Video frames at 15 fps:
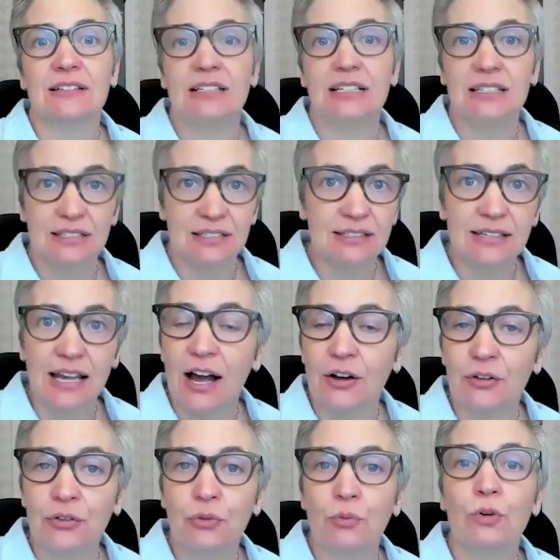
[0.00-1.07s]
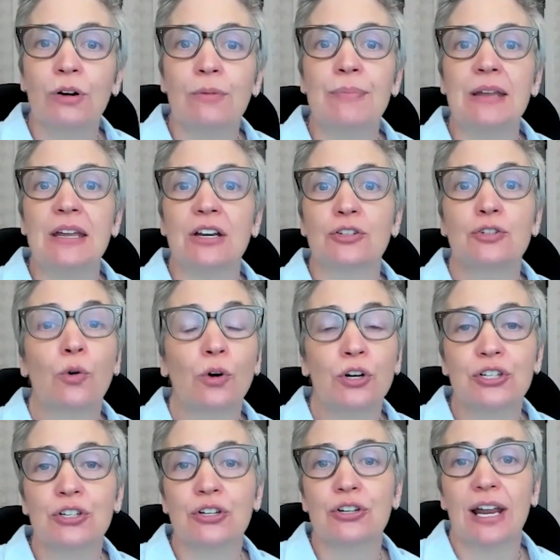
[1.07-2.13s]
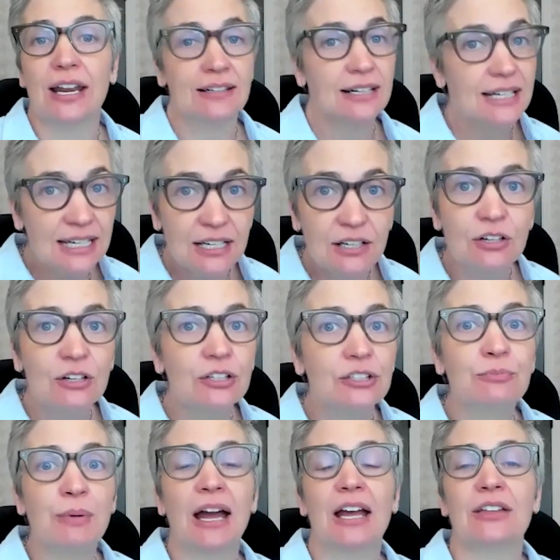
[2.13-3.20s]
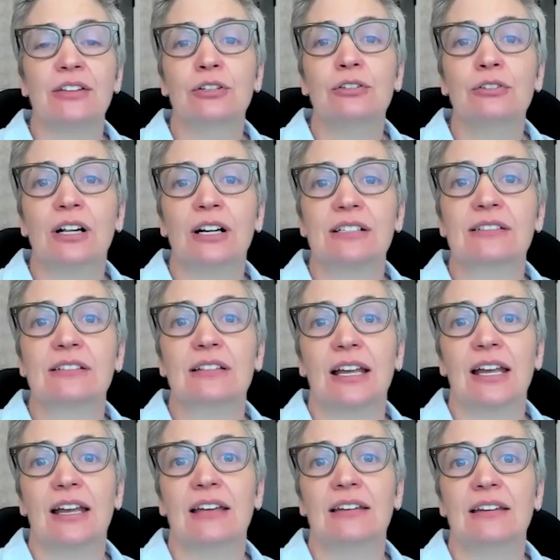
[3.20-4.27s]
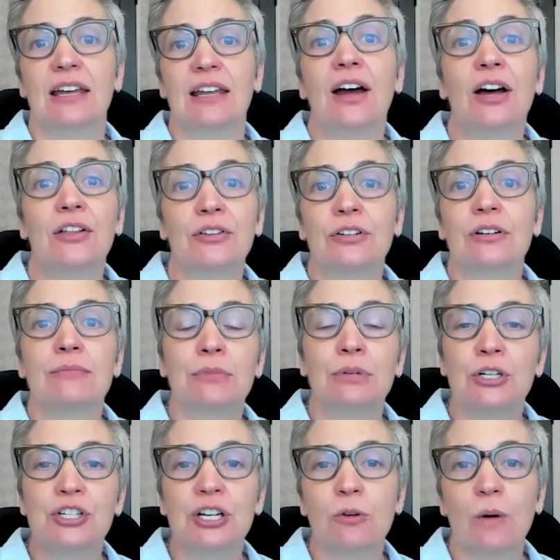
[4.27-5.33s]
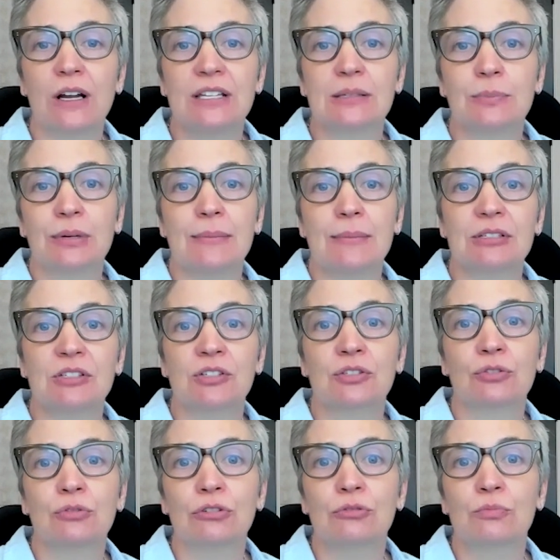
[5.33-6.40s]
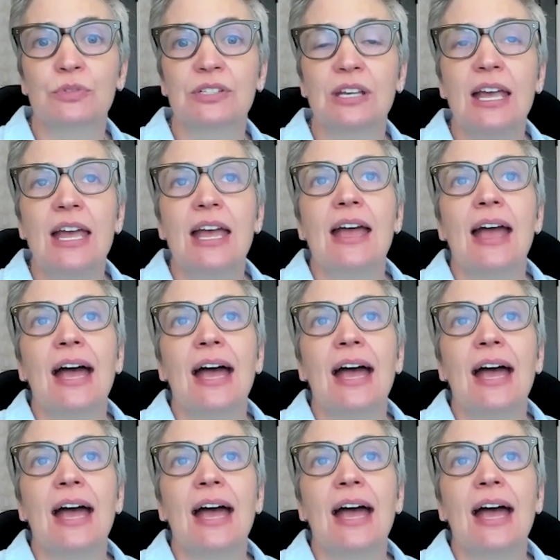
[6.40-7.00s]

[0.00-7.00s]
in the South were being tortured and killed by the Ku Klux Klan and other emerging white supremacist groups.